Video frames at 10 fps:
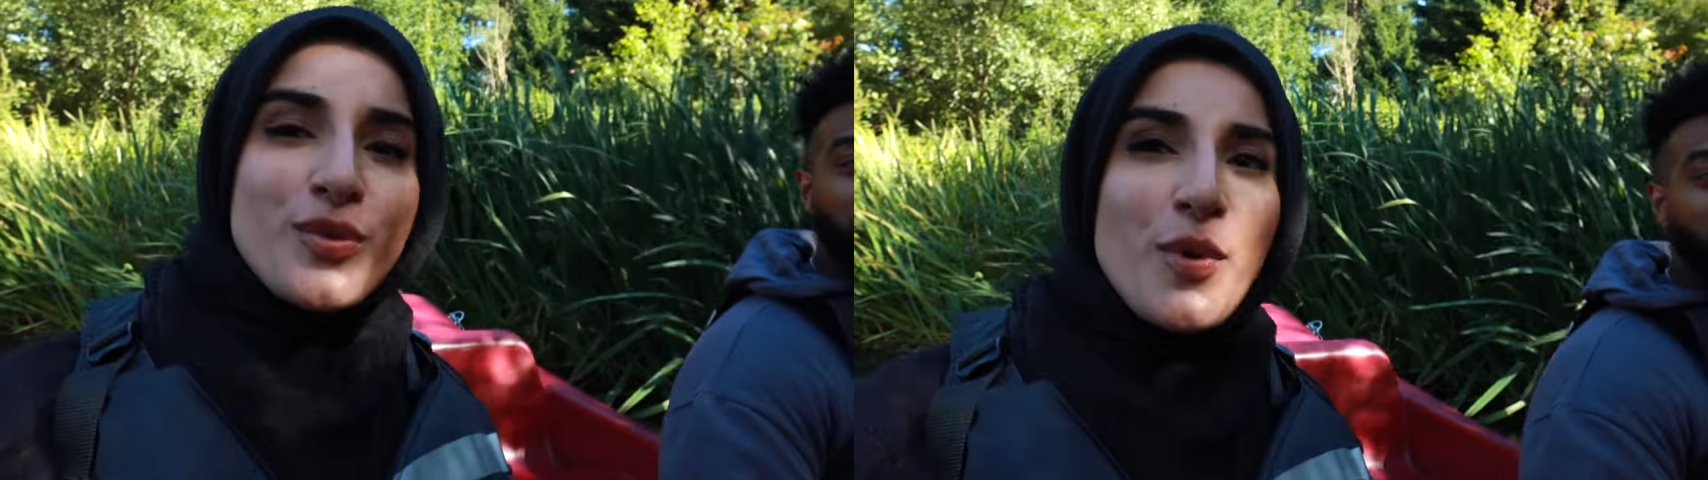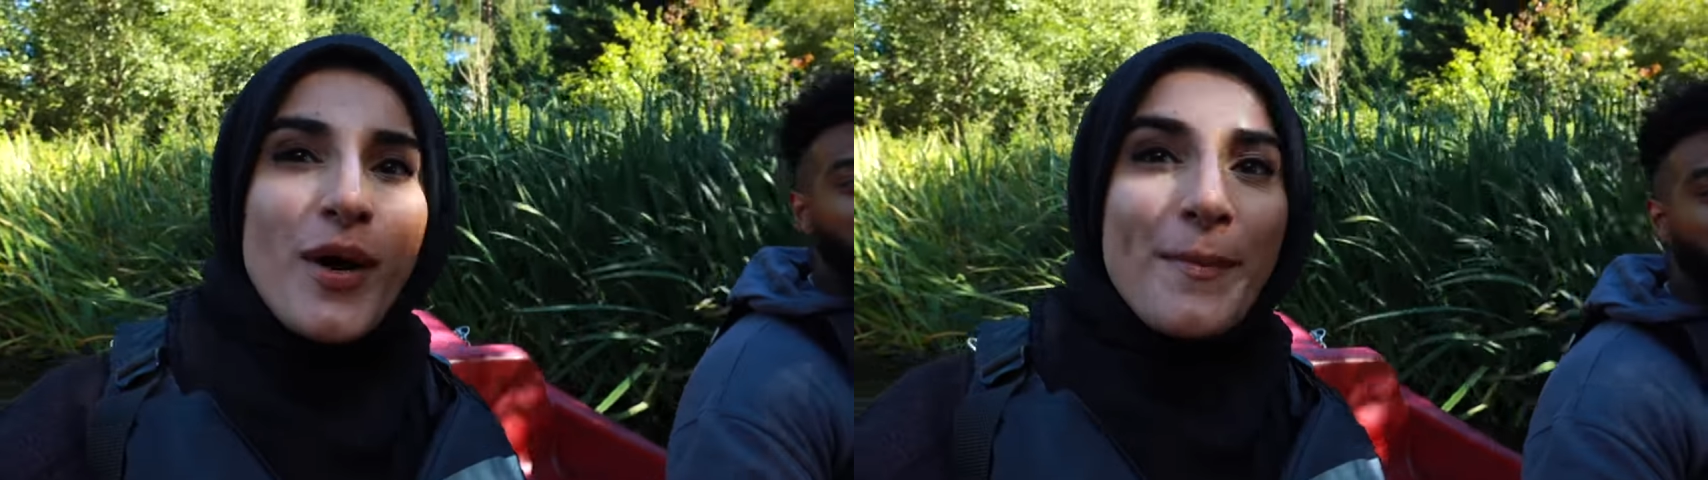
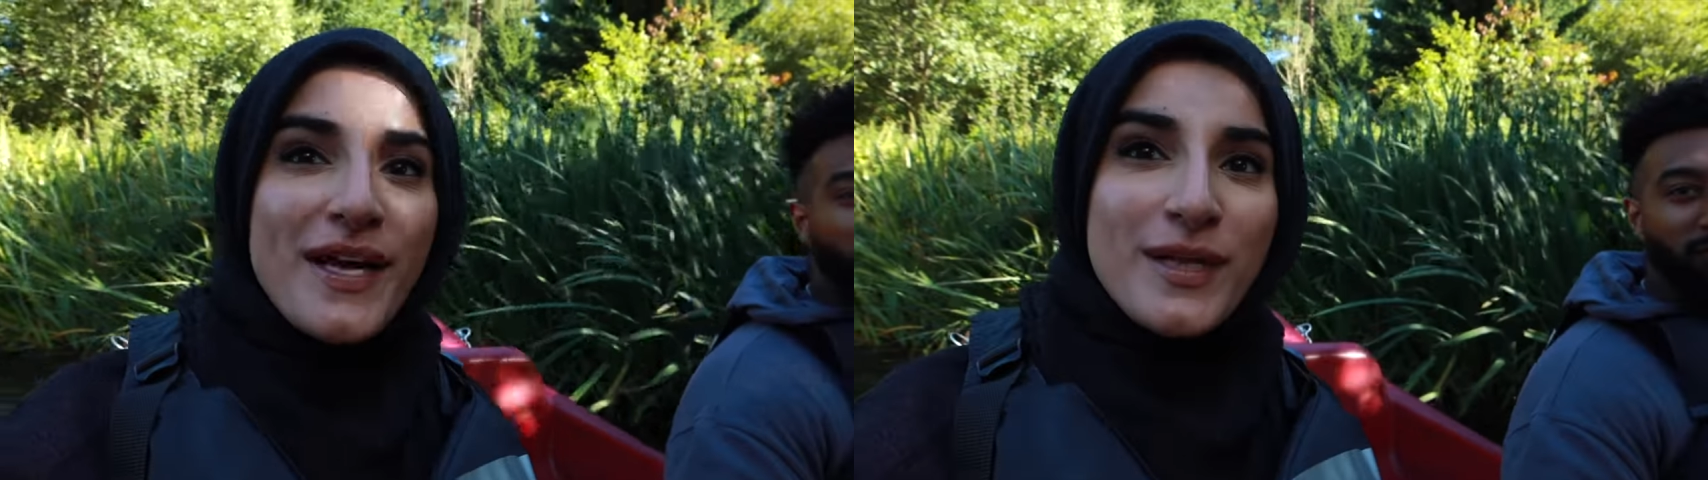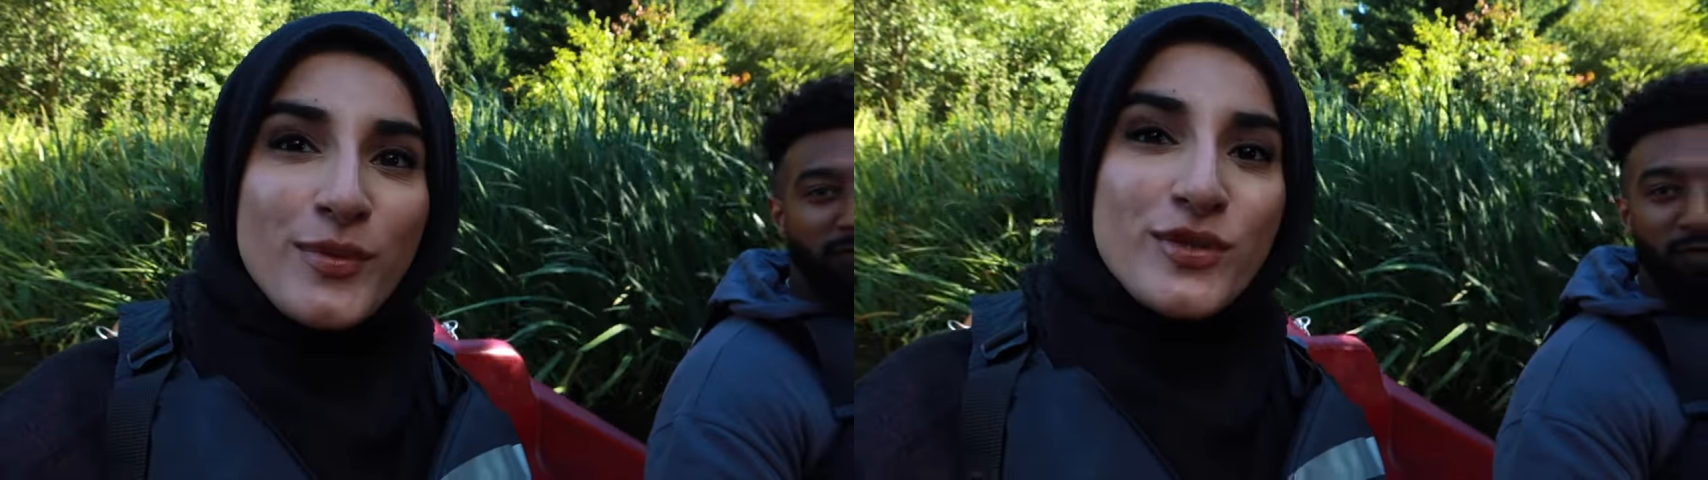on
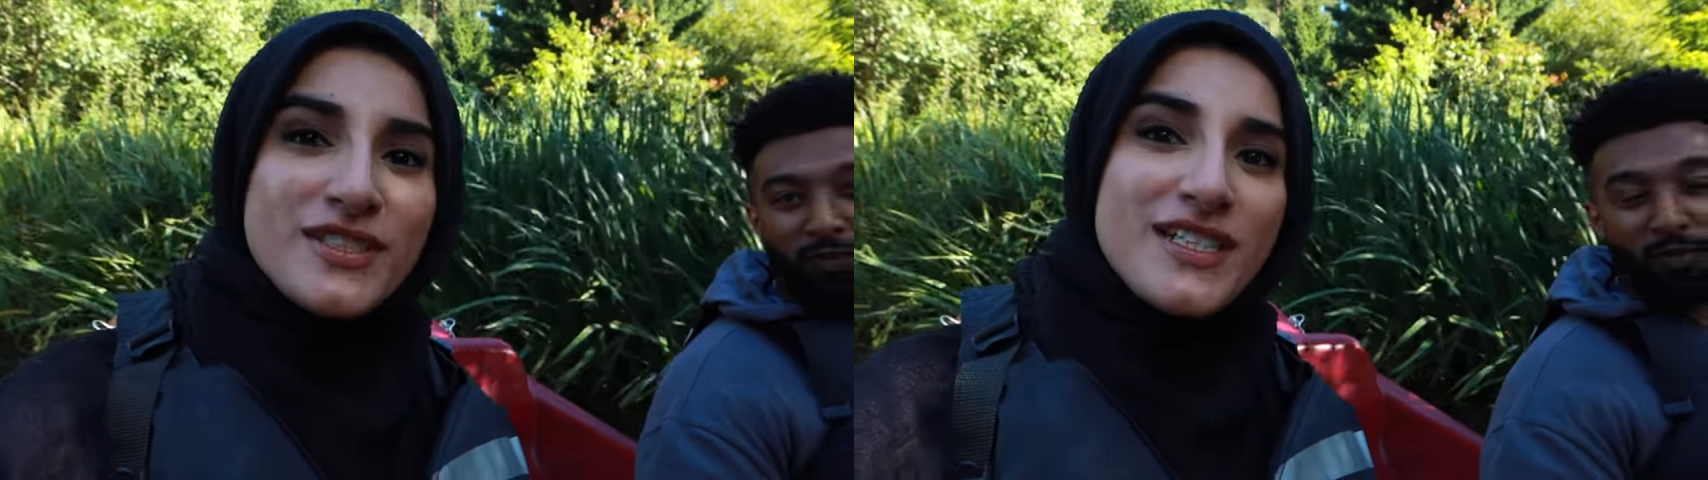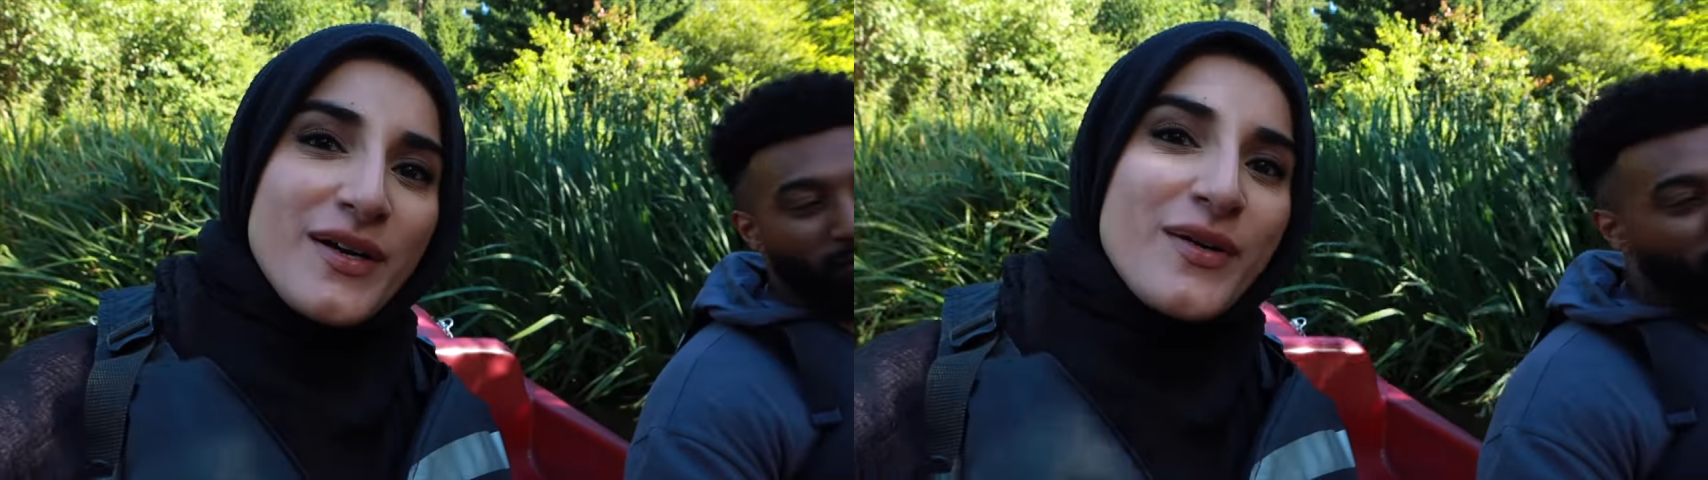pedal
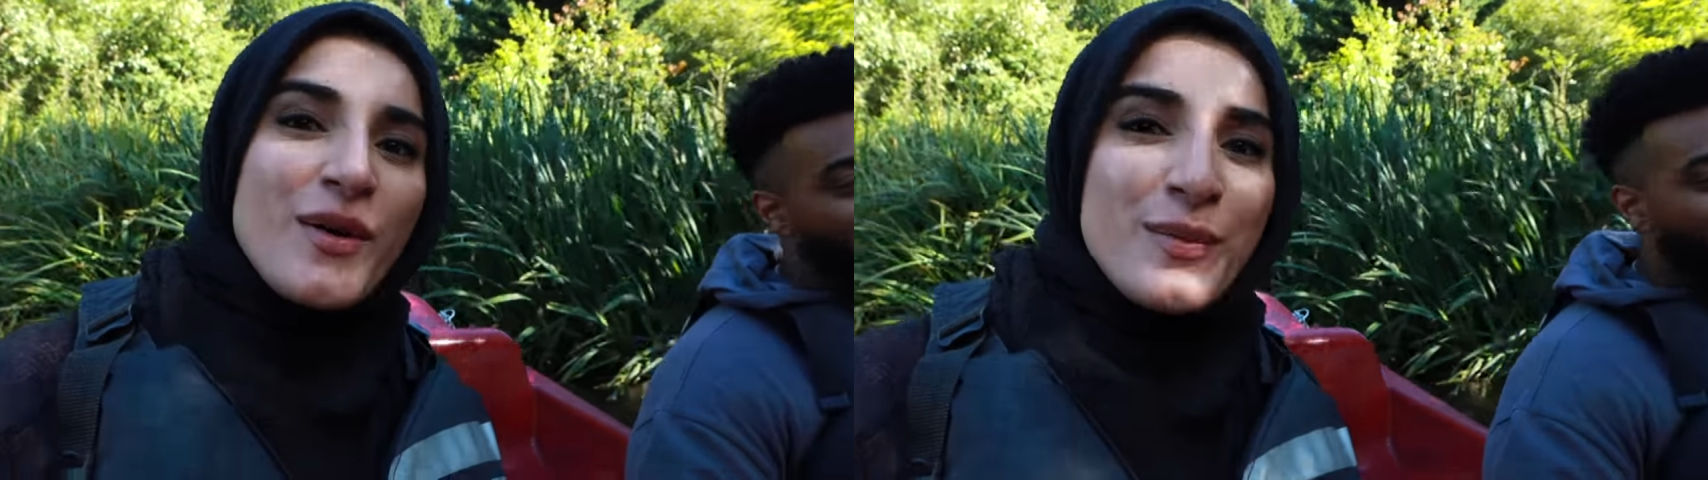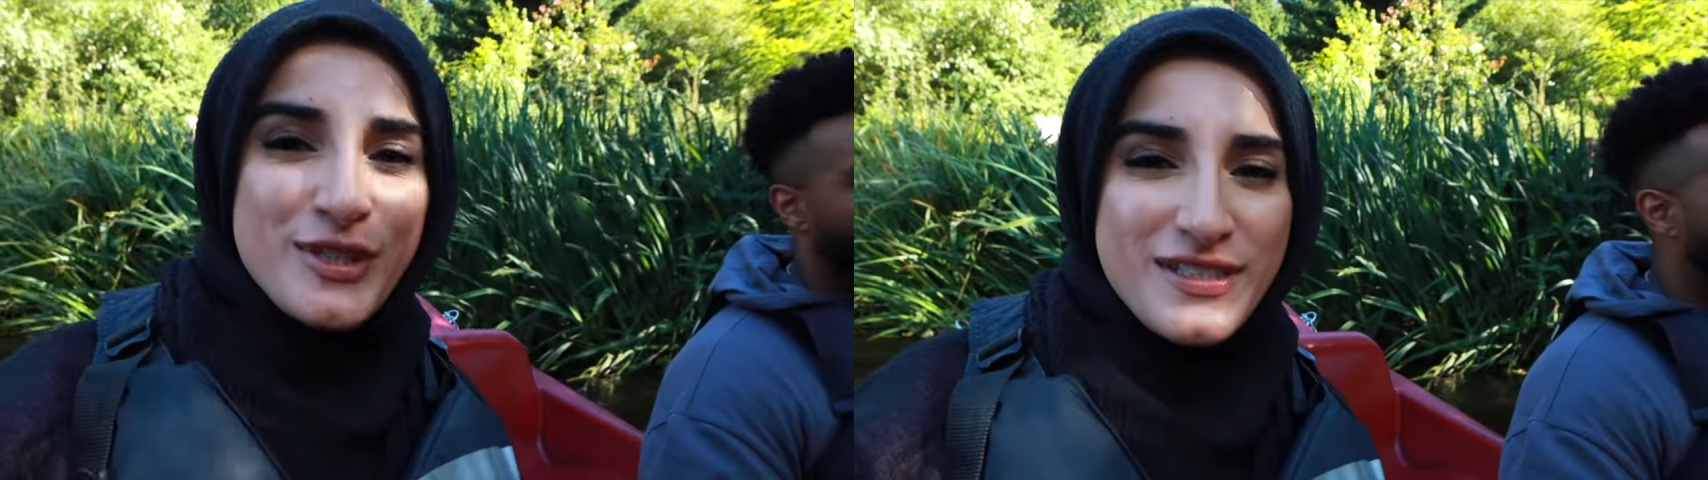boats now,
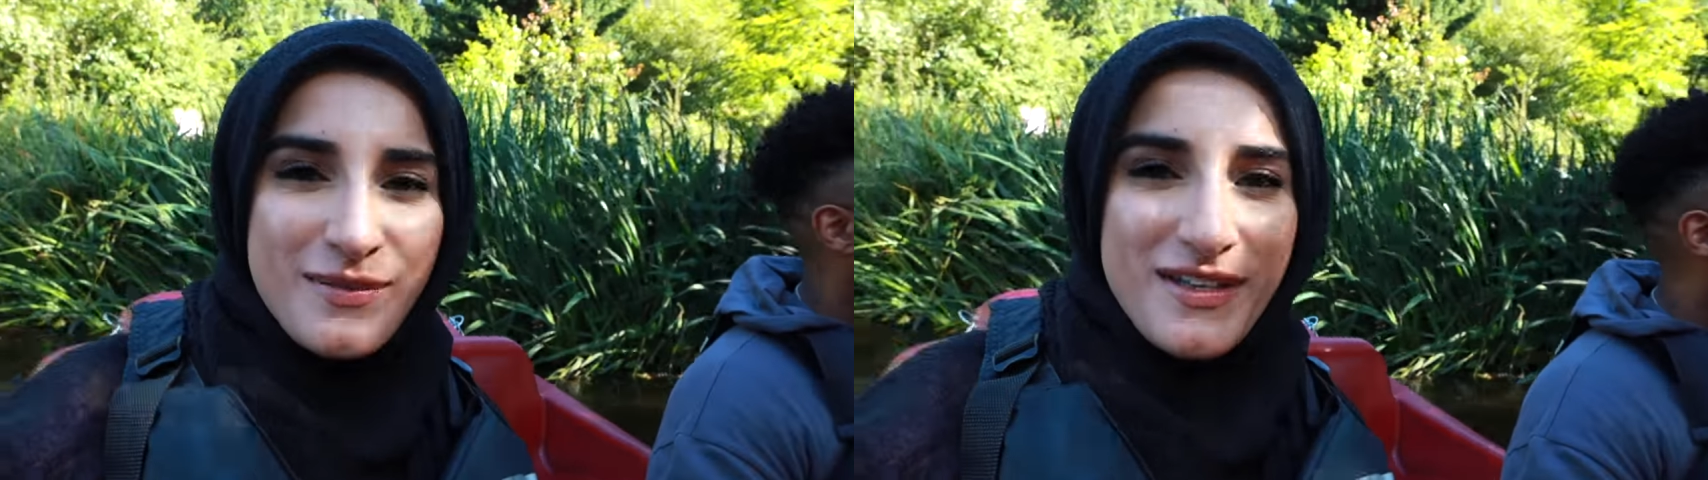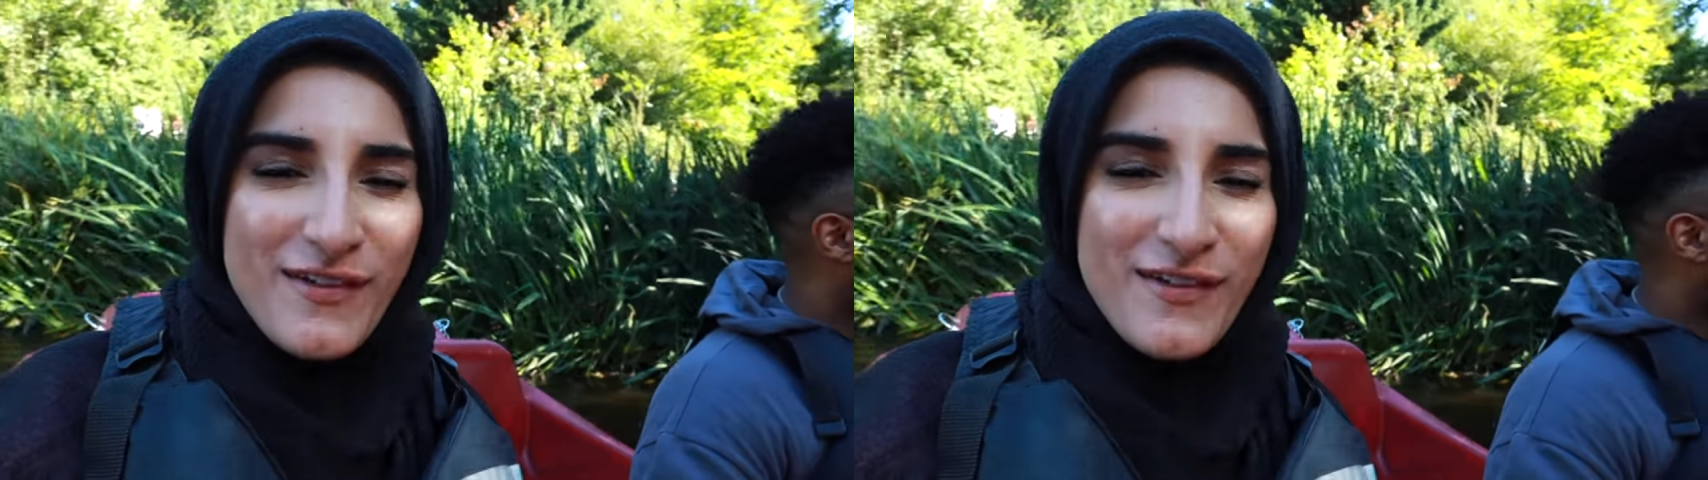which is something that